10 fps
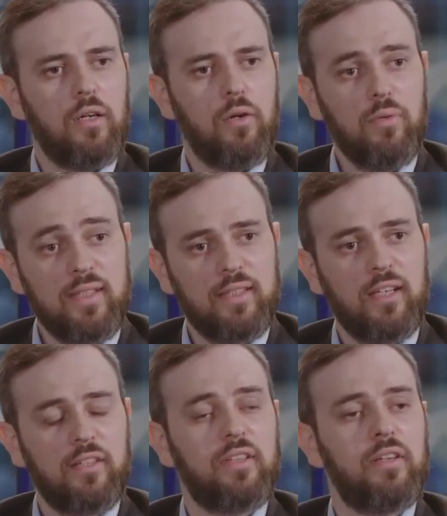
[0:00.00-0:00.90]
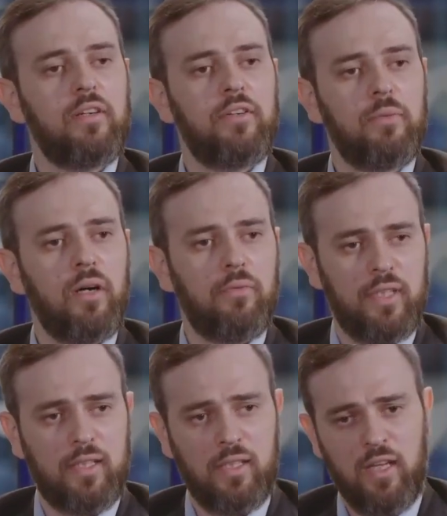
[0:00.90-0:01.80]
will start
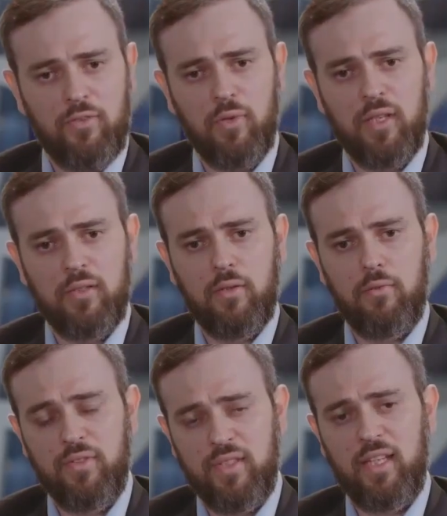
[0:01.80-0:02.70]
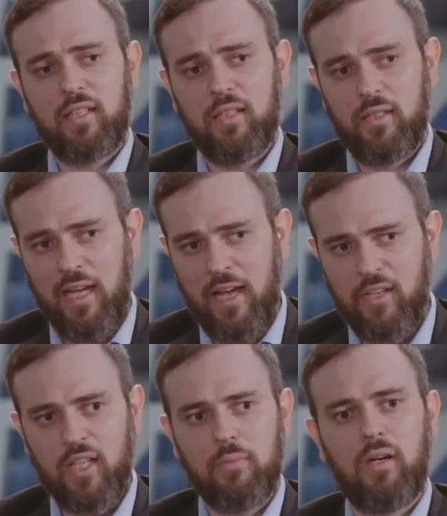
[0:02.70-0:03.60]
rebounding. And when we're saying a
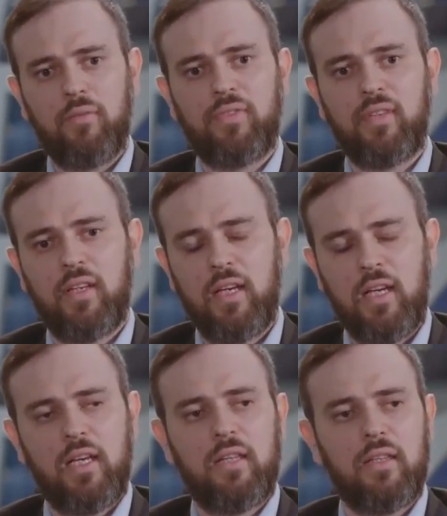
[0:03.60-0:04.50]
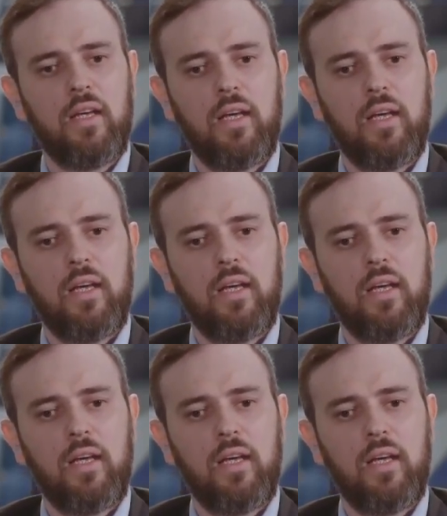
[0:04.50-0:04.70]
rebound in